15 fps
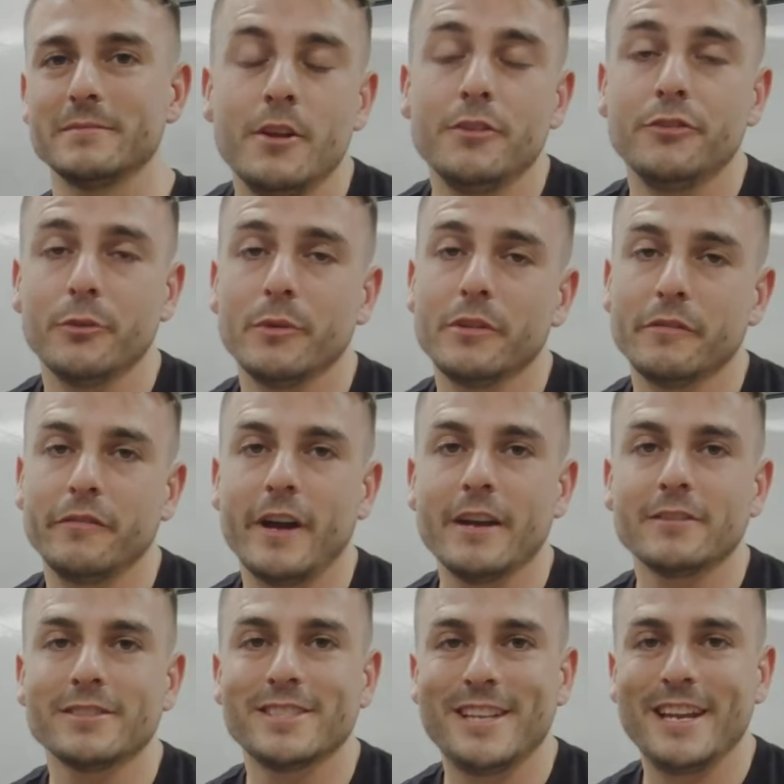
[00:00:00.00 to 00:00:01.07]
So with the
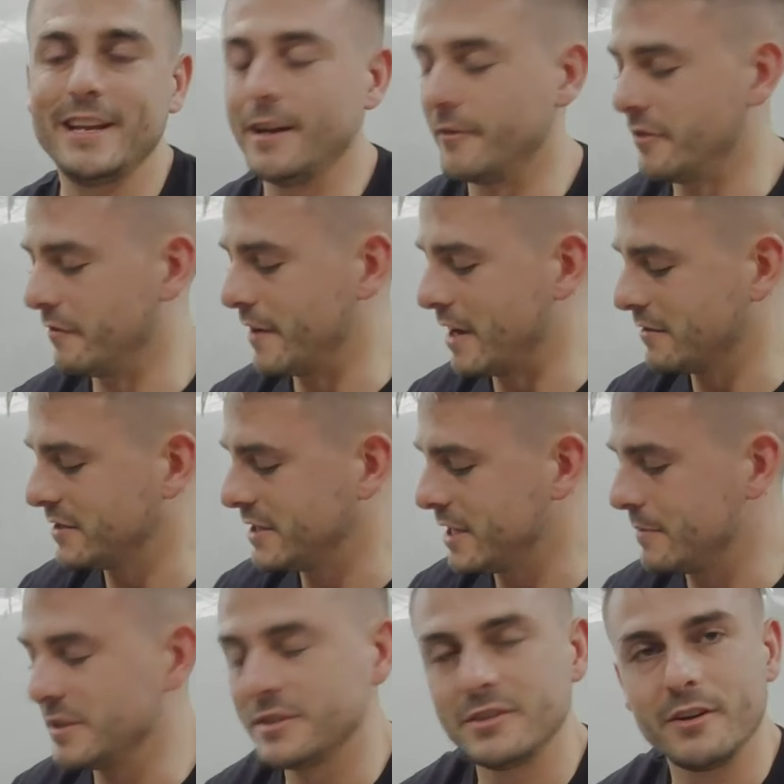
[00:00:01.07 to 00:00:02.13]
final state of the valve
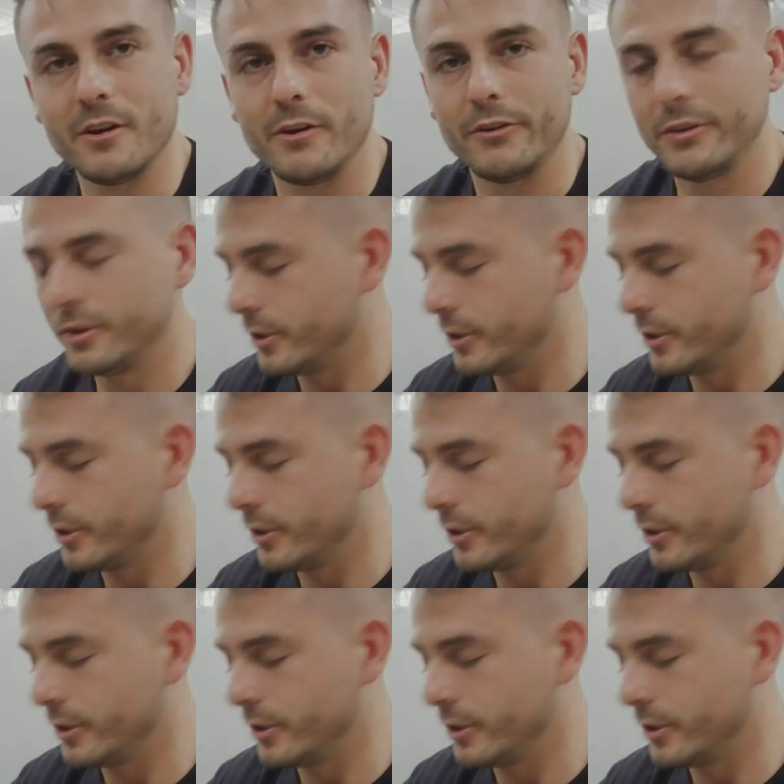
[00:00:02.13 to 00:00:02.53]
stem installed,